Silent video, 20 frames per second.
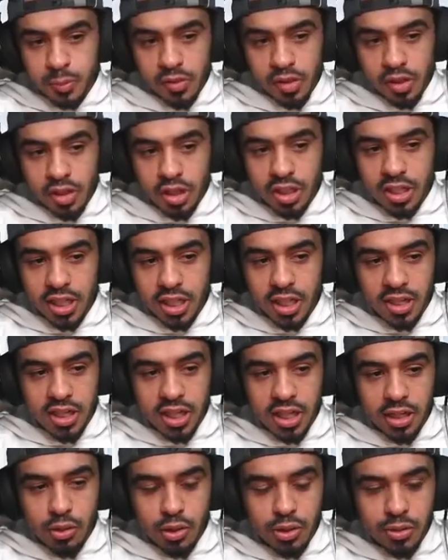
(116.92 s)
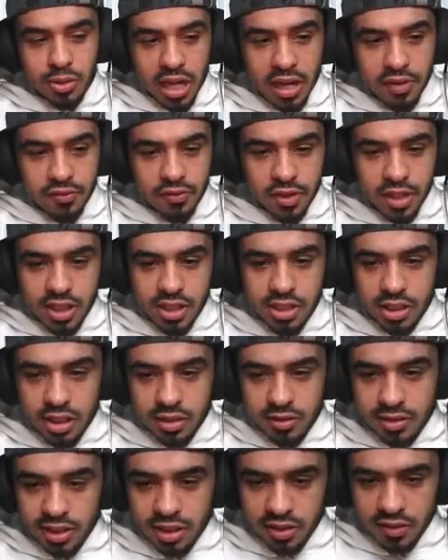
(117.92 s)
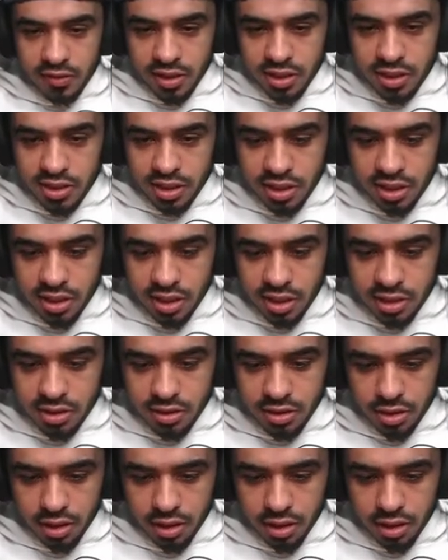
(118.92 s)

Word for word: Okay, okay, we don't have raids, I'll take raids I guess.